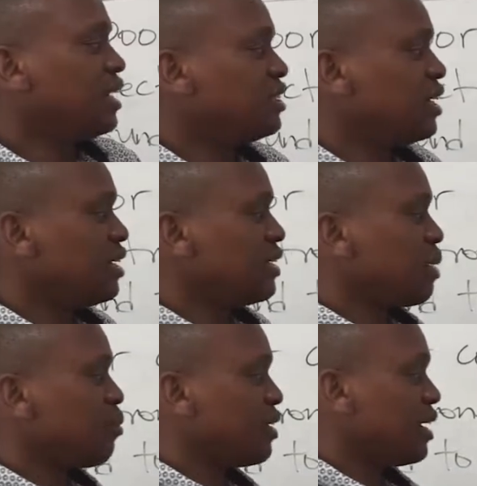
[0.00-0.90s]
energy, the
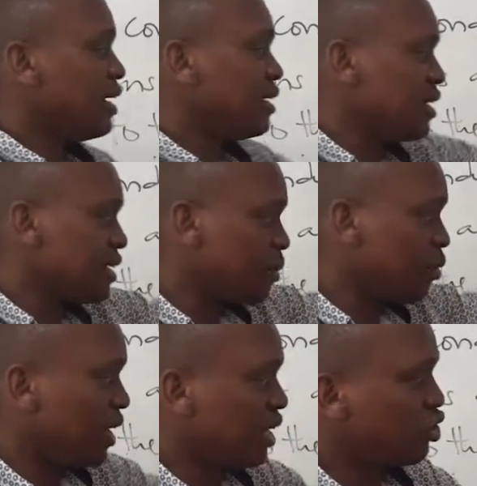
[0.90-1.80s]
thermal, the heat, the
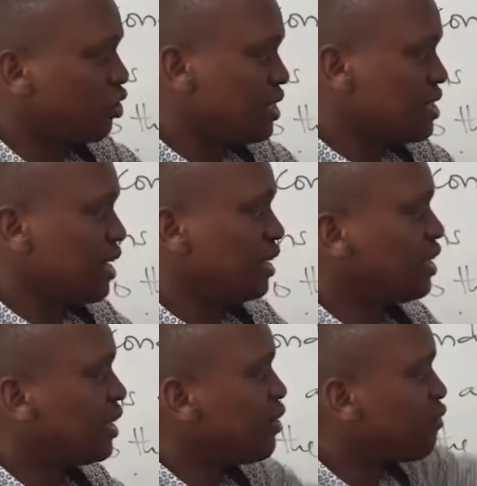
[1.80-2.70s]
thermal energy or heat
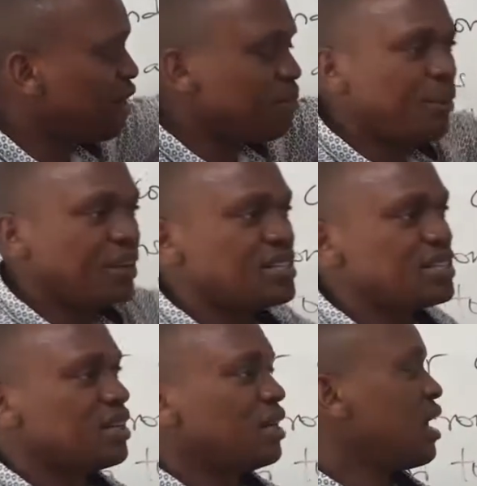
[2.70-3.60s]
energy, they
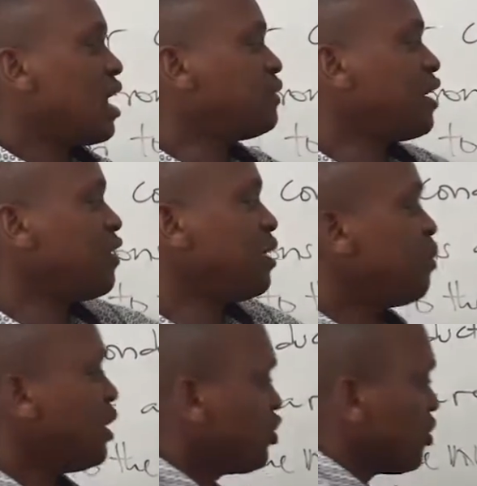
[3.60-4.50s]
vibrate. After
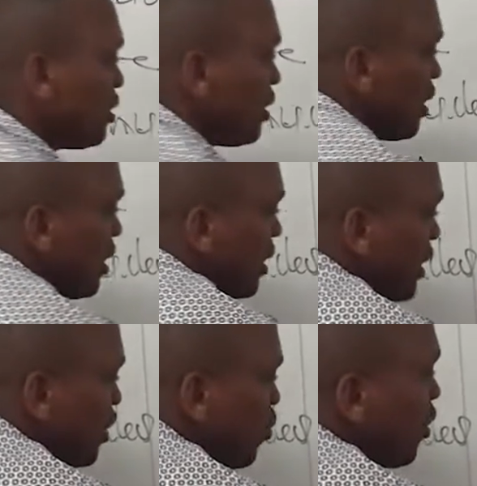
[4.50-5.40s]
vibration,
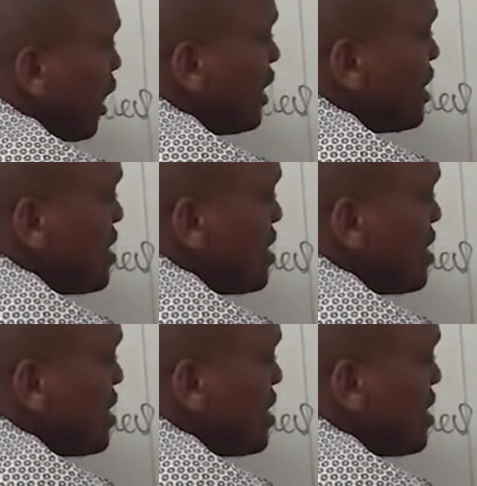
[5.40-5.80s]
they collide